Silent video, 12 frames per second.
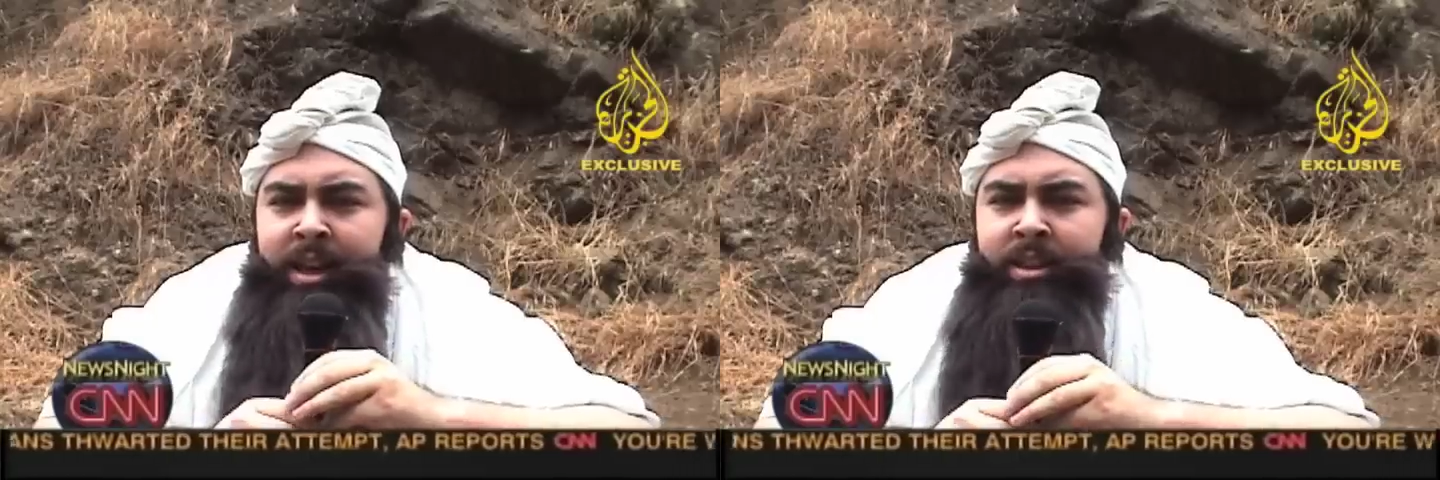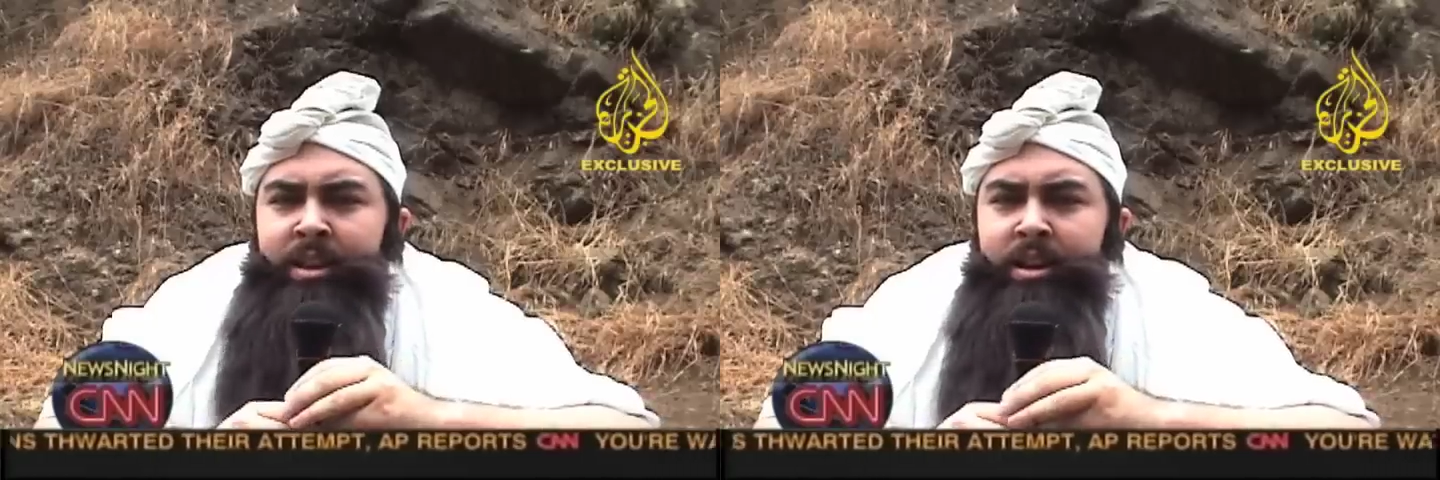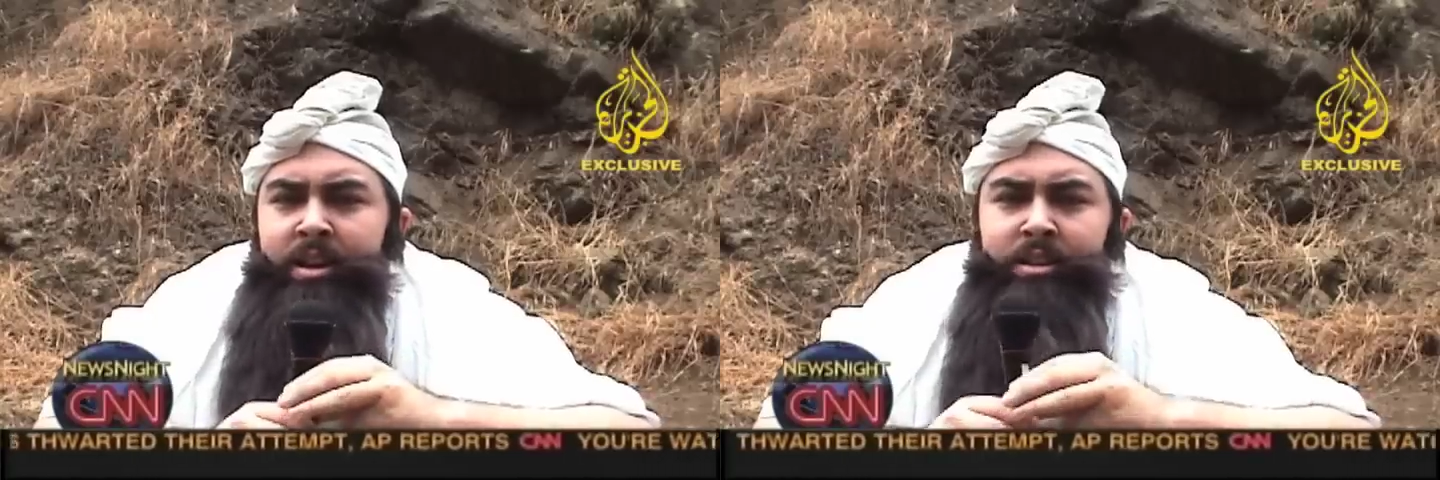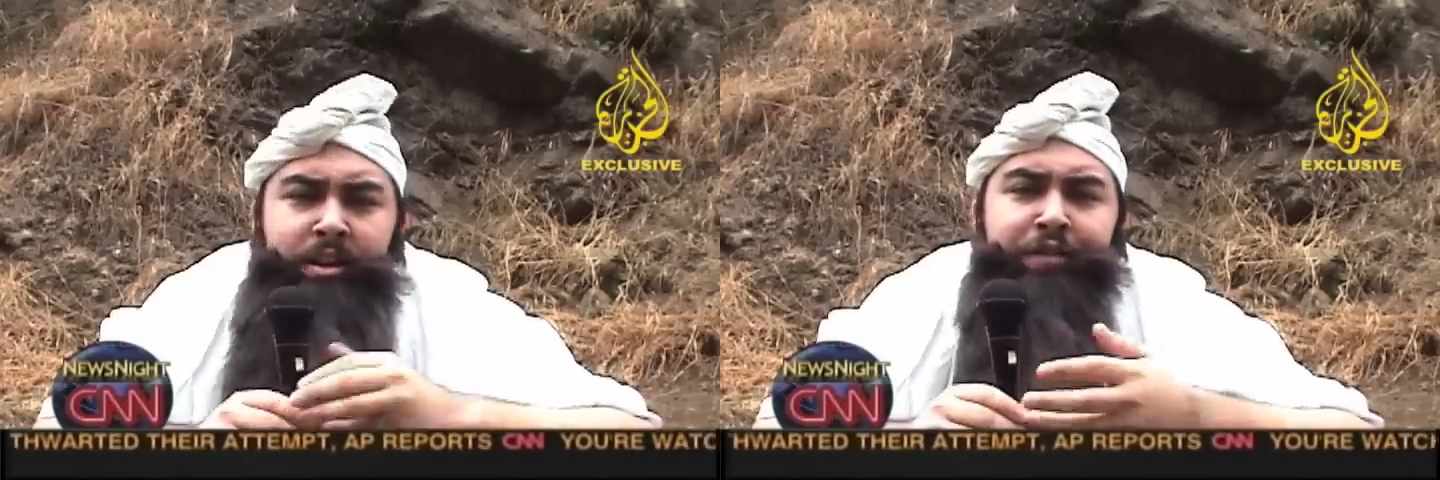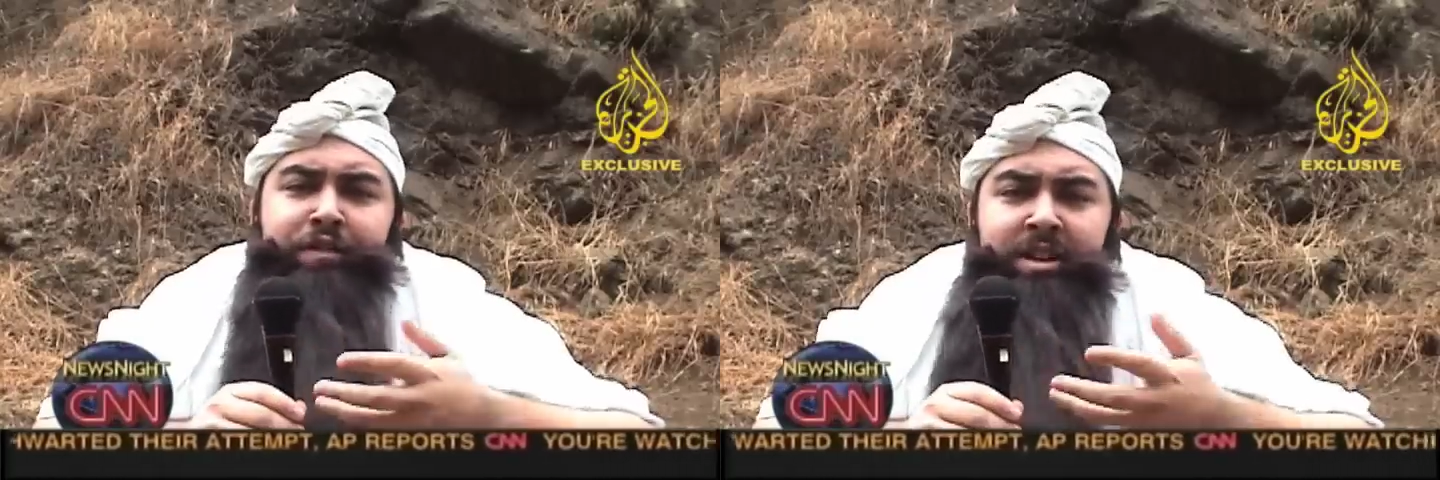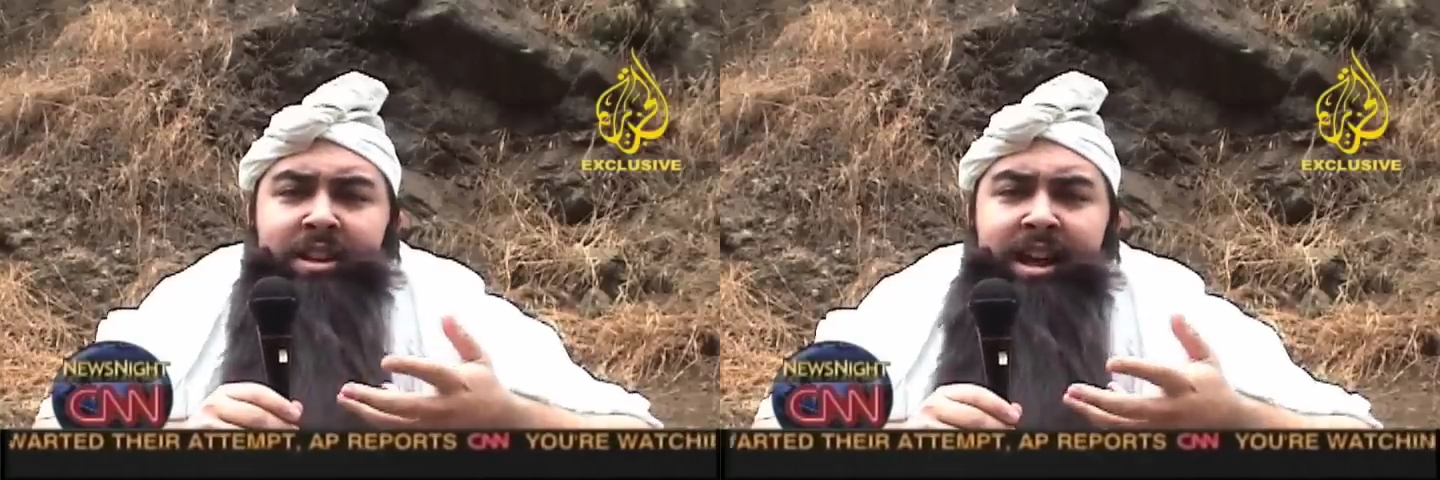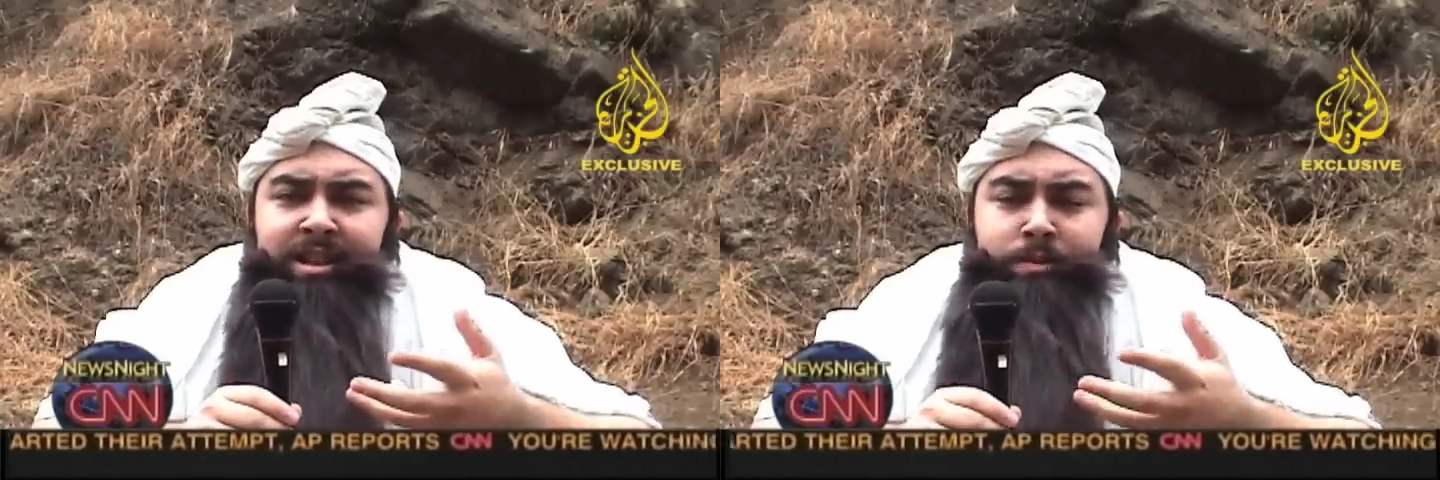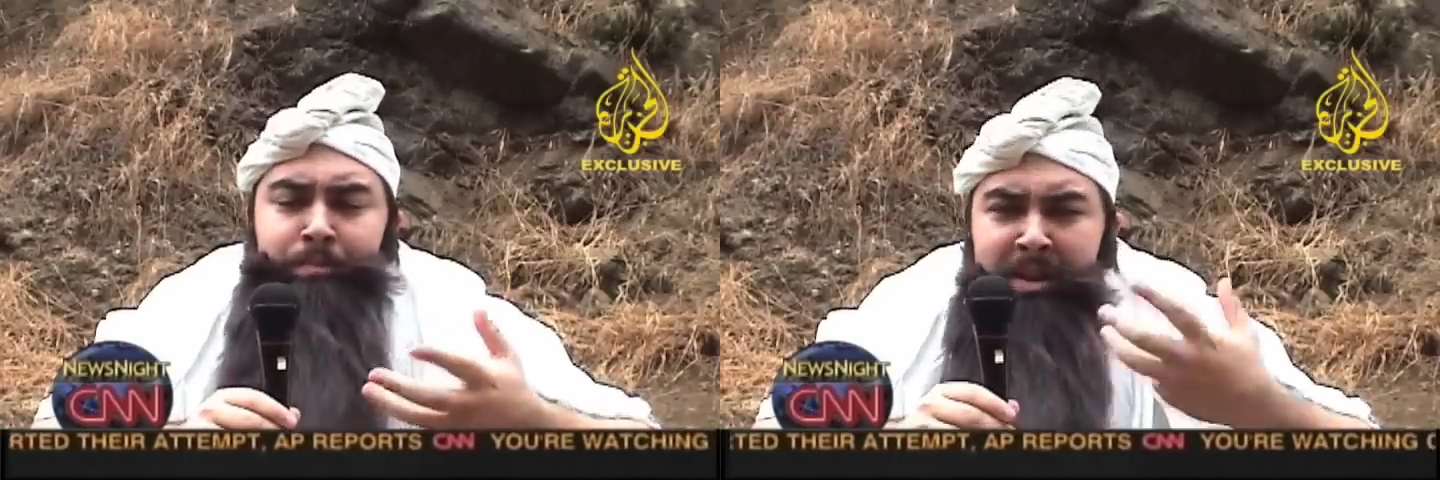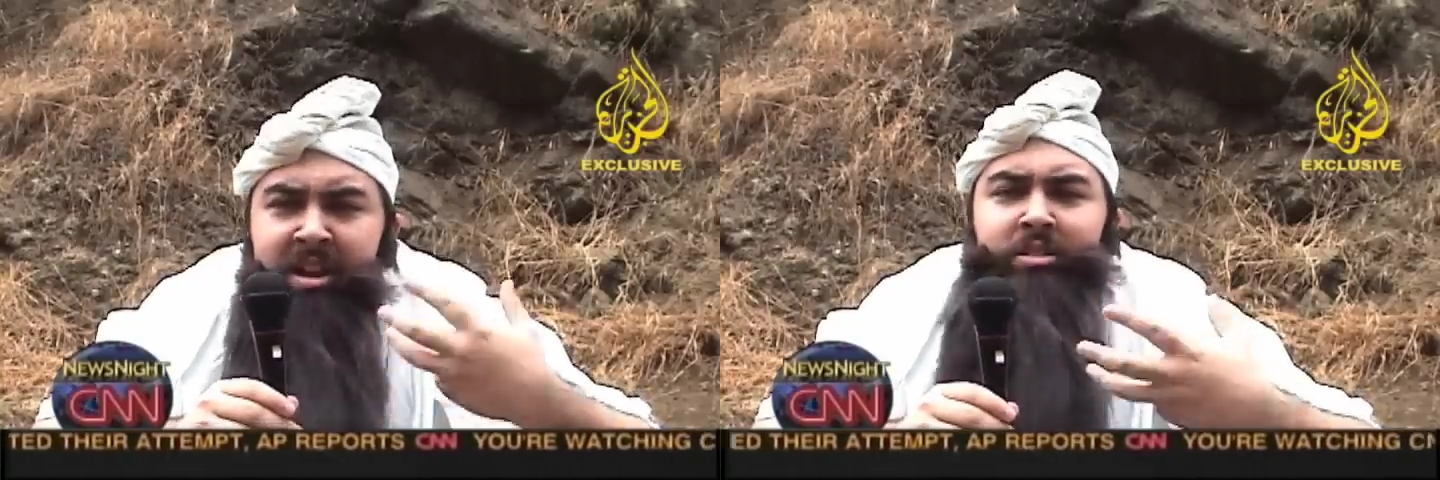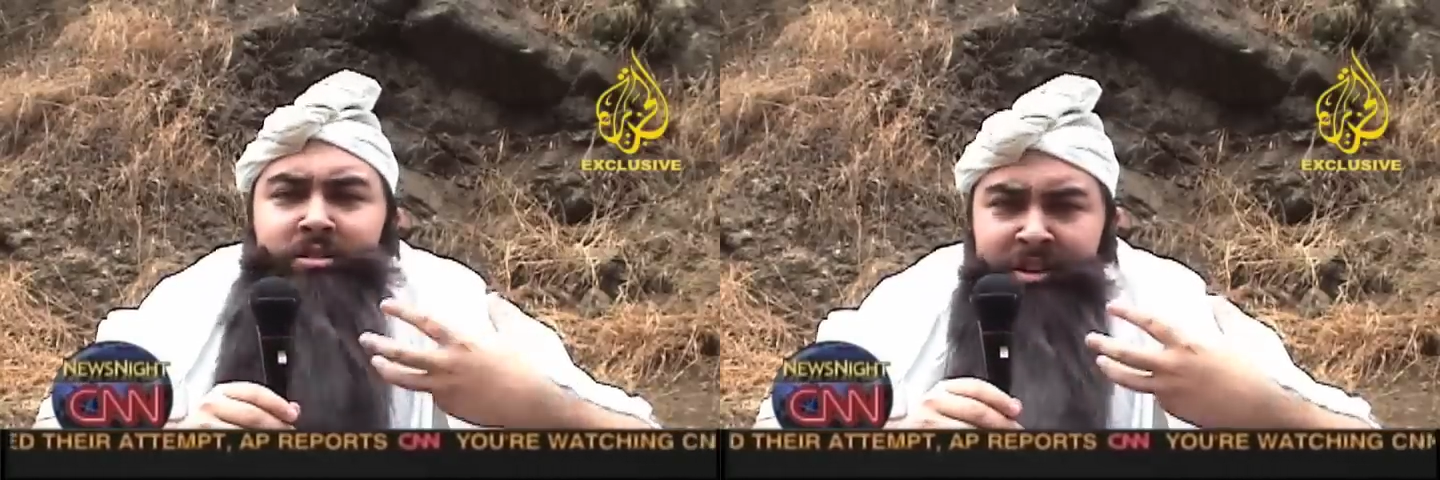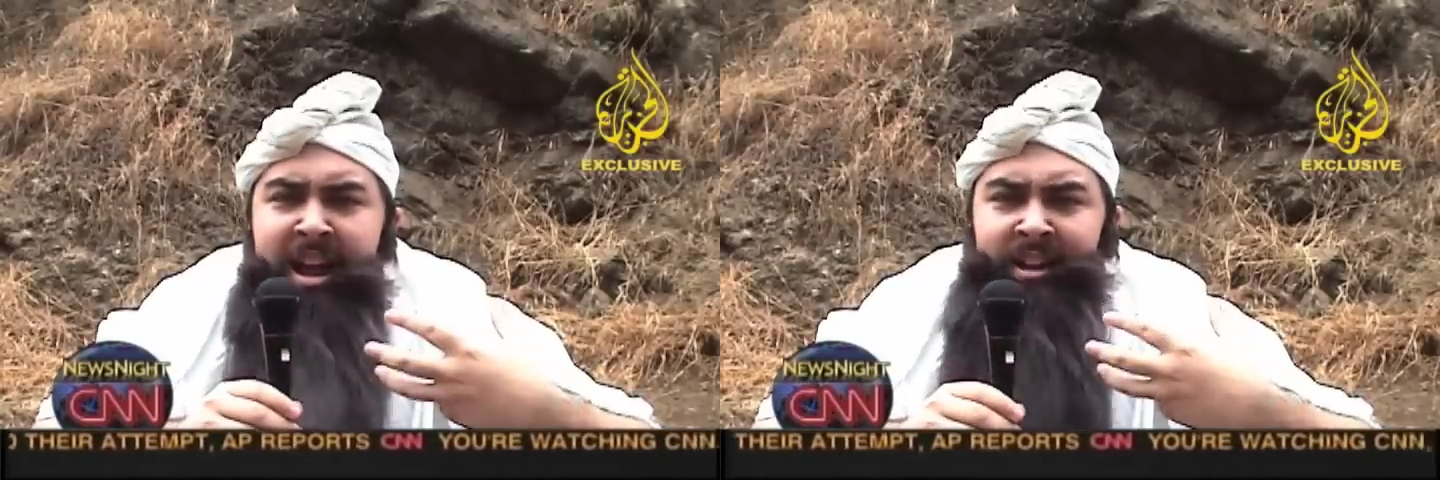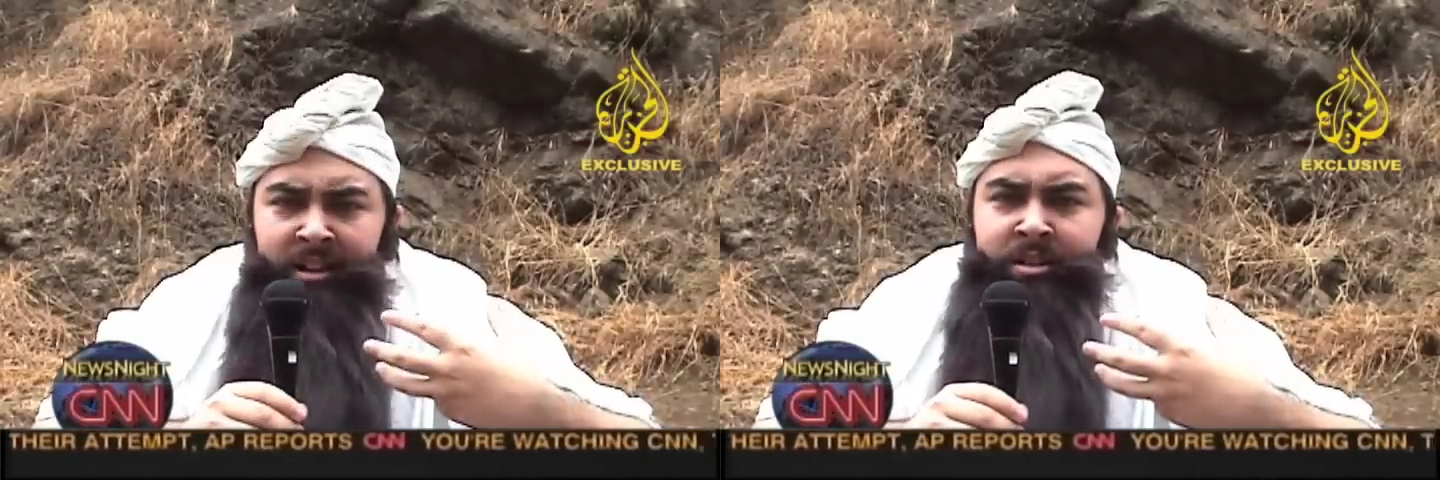and the freelance beard
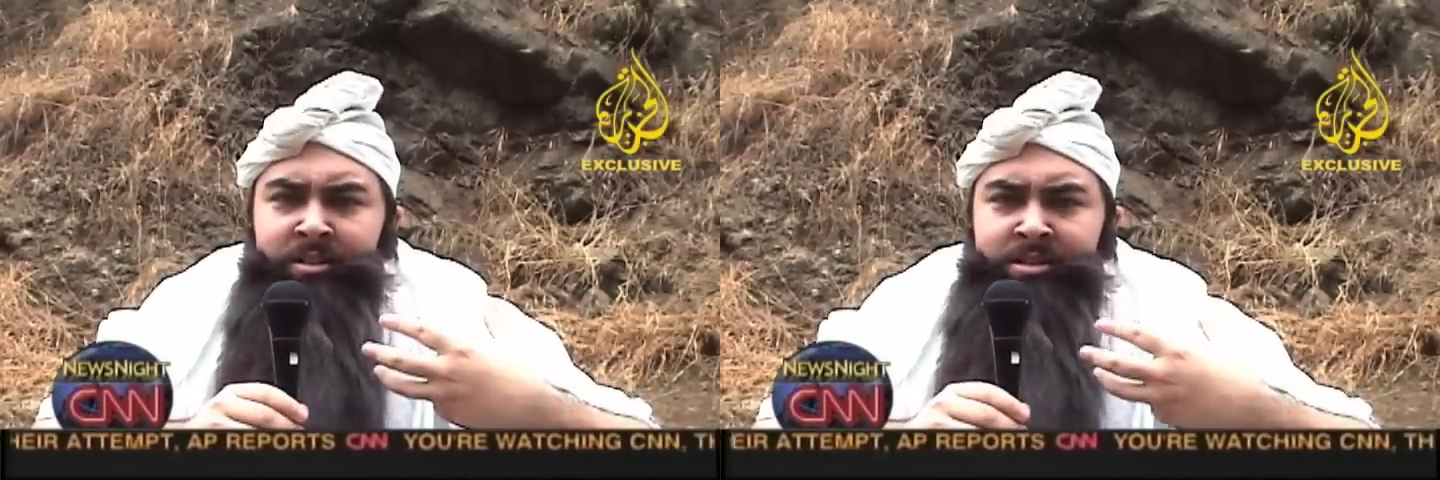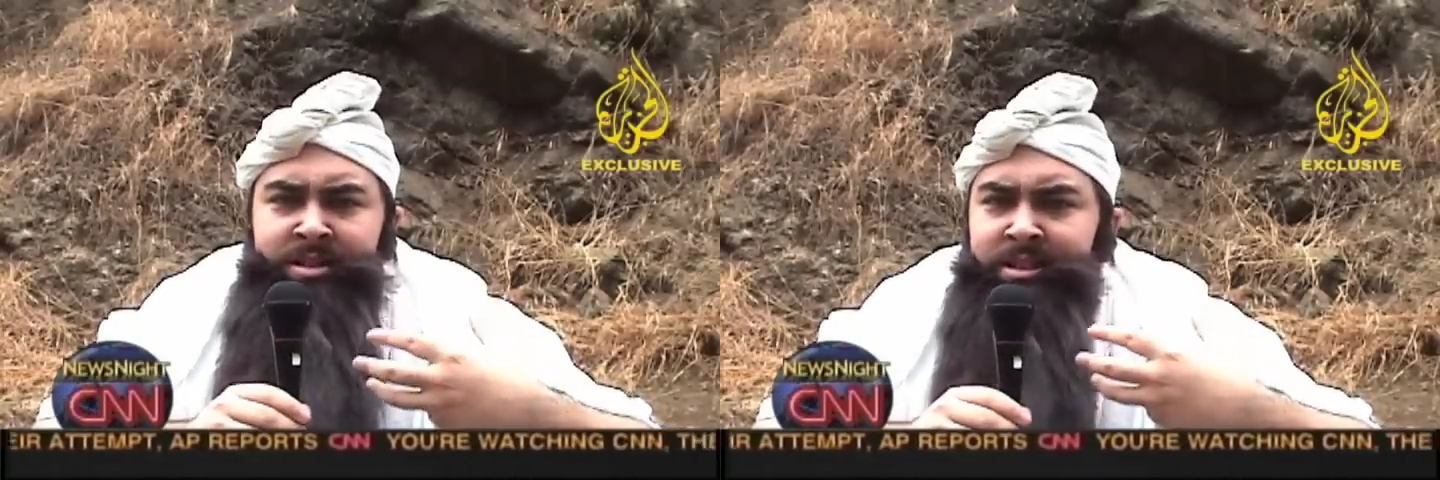wranglers